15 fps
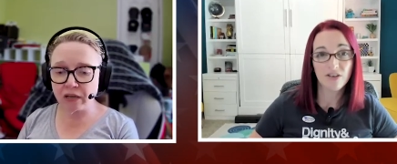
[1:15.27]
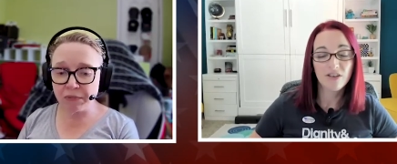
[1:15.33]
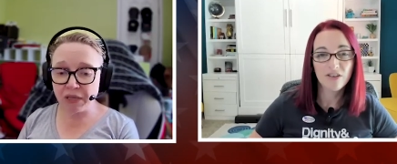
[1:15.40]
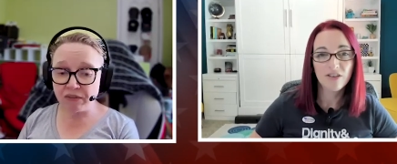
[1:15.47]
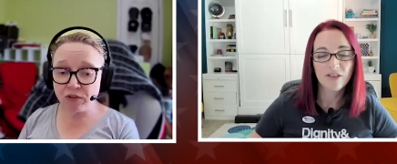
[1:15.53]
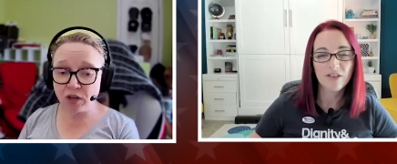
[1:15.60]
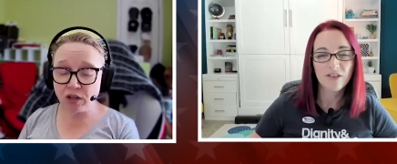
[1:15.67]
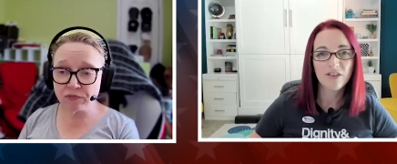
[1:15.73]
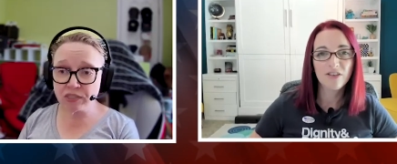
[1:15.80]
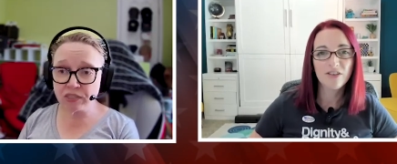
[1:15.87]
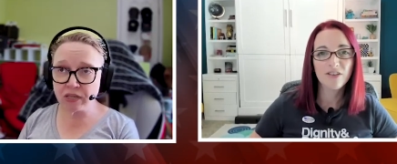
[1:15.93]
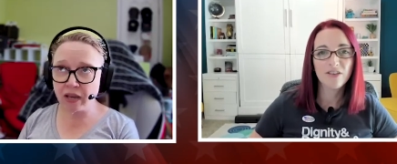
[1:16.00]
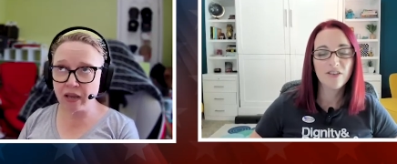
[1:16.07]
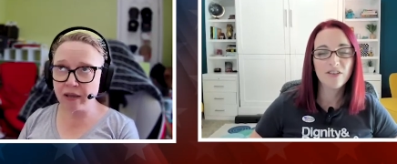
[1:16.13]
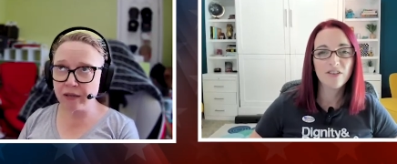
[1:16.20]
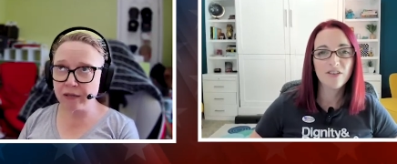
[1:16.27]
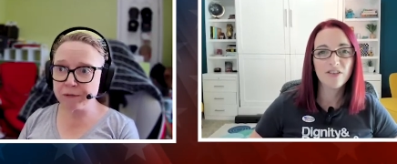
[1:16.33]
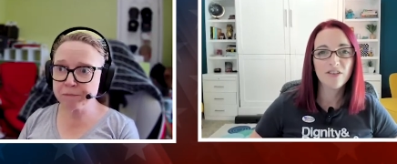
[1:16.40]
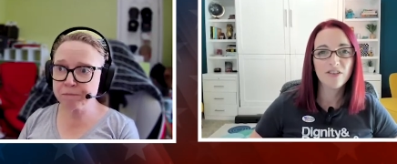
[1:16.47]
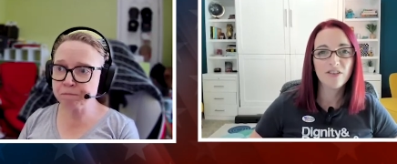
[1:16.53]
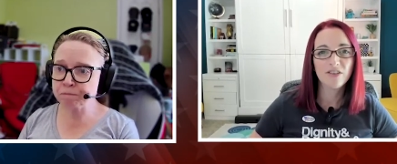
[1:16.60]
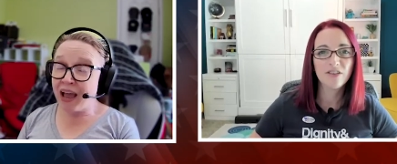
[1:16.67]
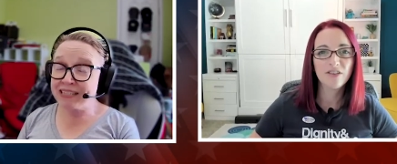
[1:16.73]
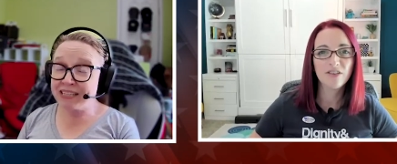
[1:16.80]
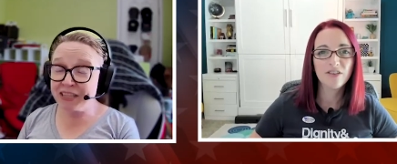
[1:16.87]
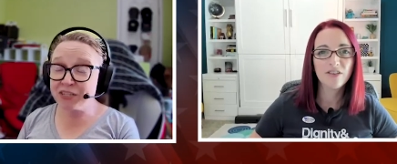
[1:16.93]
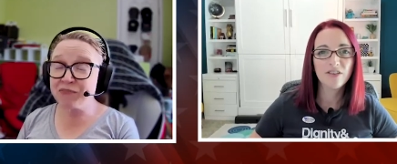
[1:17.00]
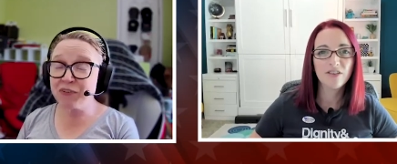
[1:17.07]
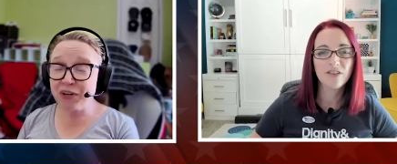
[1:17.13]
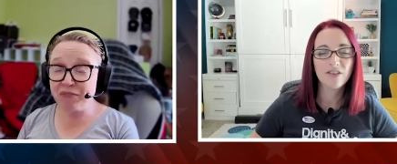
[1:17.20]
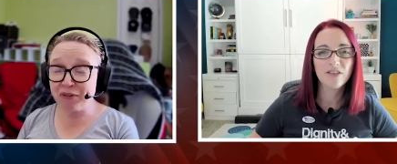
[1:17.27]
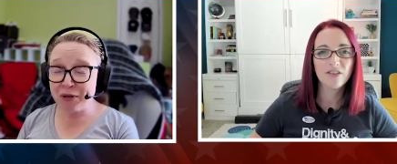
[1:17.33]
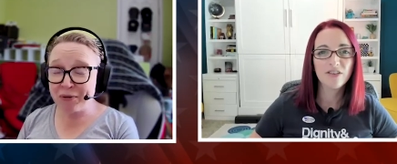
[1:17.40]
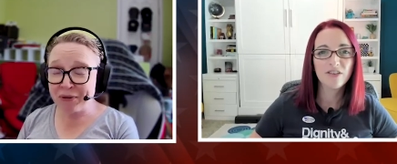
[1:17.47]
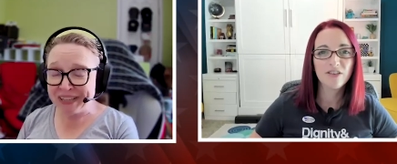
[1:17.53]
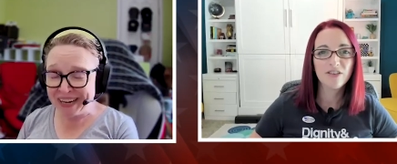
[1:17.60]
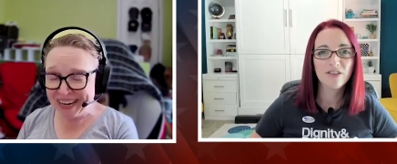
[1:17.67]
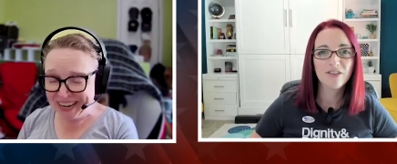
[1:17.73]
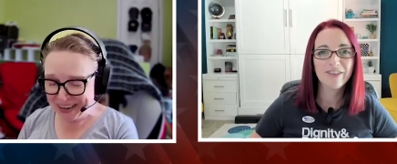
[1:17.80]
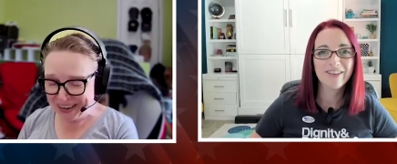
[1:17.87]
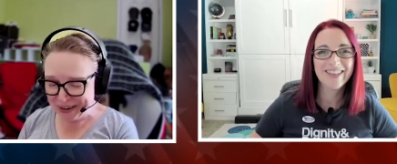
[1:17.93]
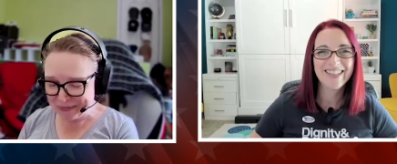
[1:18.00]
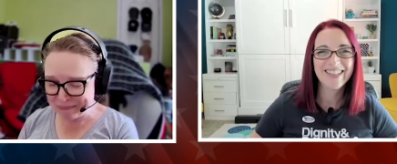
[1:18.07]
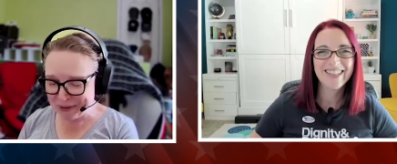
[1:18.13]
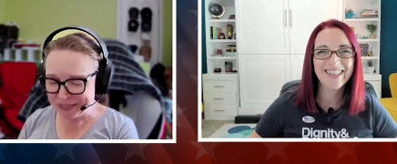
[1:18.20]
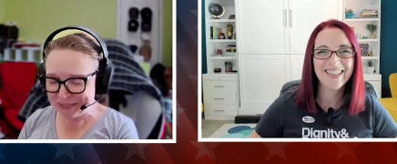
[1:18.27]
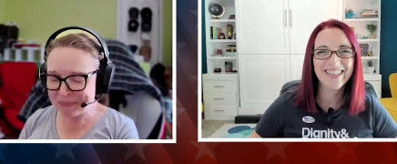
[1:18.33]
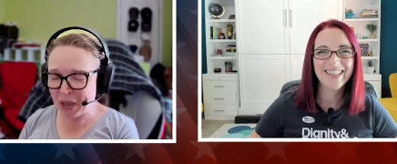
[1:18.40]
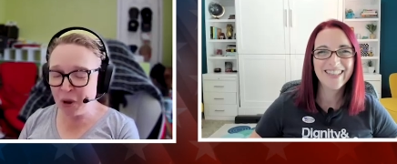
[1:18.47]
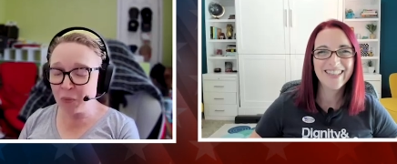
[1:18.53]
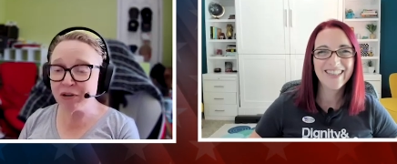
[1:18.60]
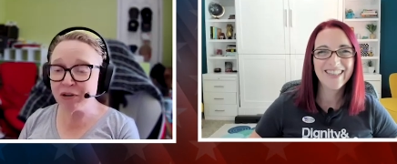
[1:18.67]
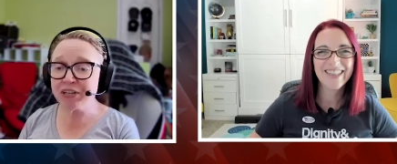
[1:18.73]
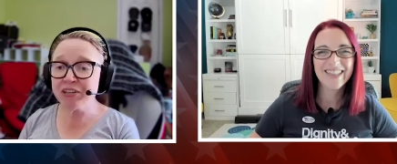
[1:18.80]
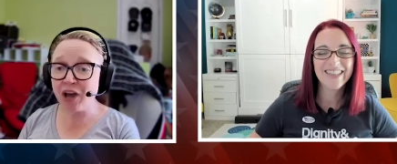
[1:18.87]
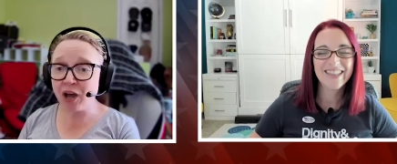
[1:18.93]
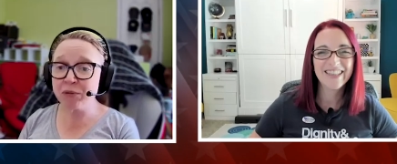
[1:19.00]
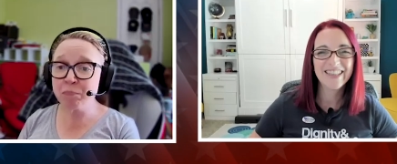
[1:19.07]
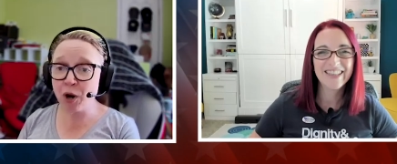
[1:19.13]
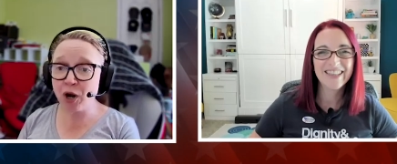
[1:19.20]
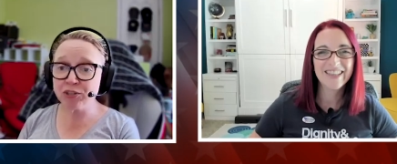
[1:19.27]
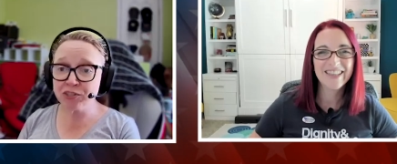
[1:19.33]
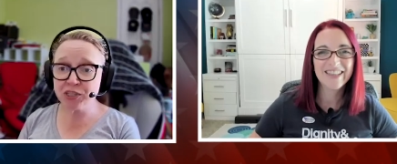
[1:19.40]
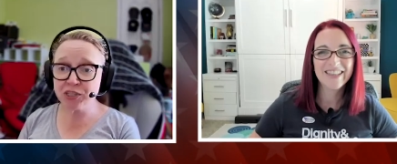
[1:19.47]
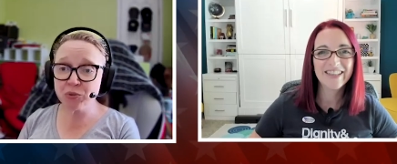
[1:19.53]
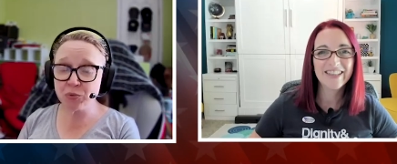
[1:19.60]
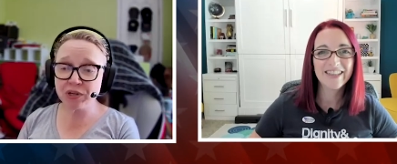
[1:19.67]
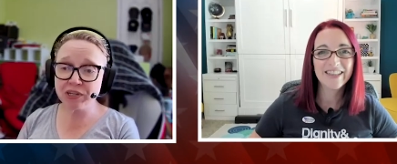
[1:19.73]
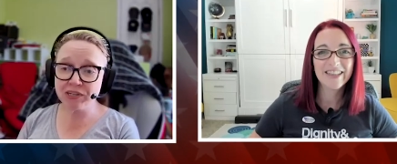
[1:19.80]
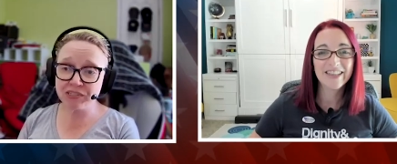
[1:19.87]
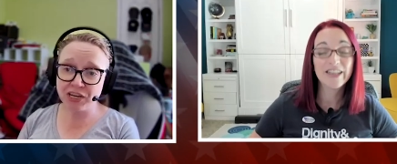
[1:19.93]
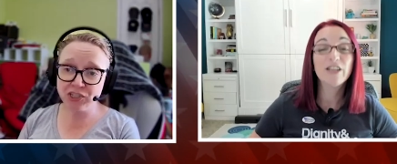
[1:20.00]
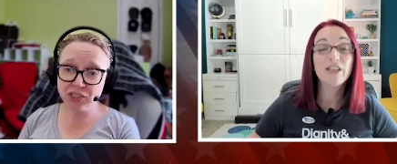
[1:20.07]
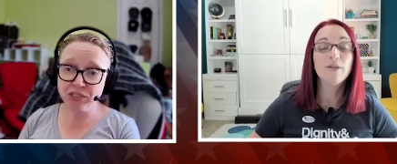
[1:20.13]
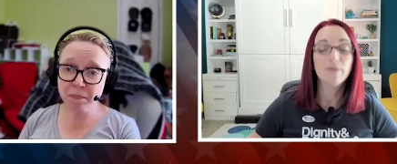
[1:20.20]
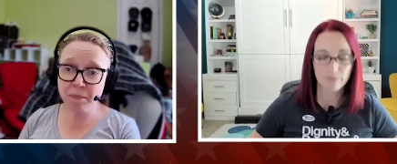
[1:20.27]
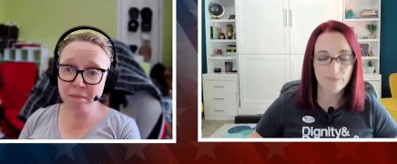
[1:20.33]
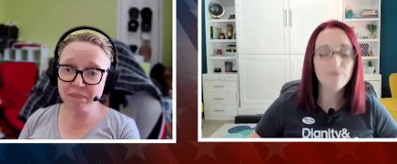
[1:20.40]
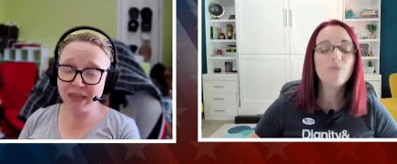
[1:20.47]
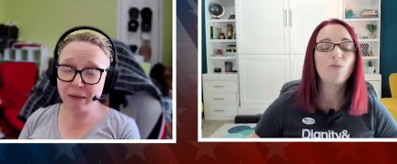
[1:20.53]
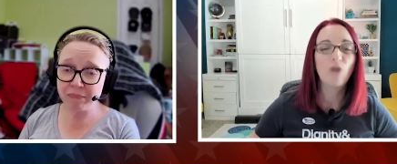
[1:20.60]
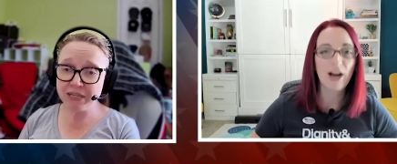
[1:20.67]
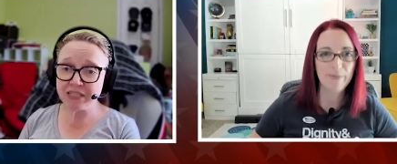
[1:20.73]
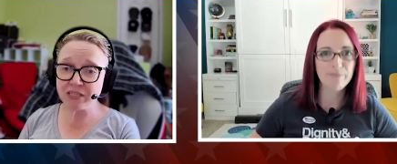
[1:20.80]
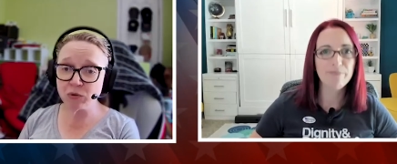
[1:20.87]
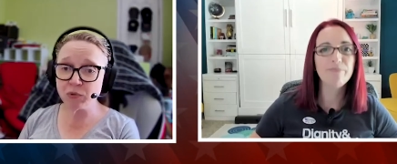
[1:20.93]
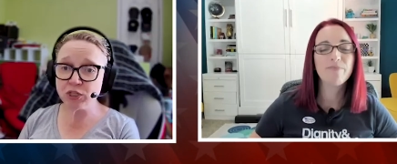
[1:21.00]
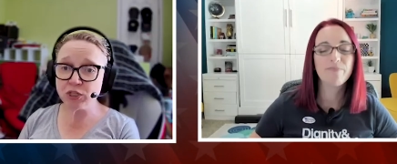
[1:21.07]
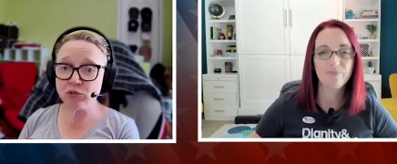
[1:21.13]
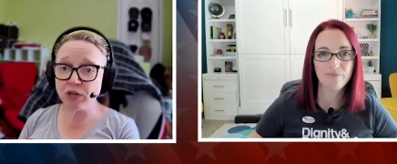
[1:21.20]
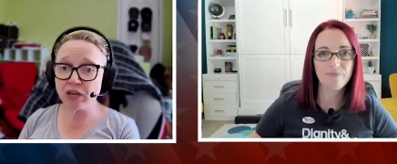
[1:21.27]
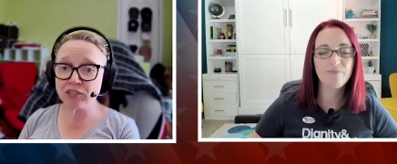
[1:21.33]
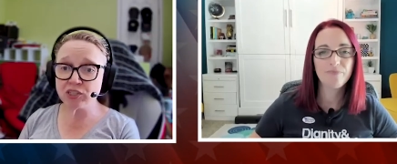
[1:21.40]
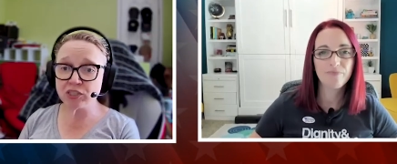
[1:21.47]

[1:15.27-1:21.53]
Speaker 1: involves I say this very frequently, but we are a nonpartisan organization. That means that we do not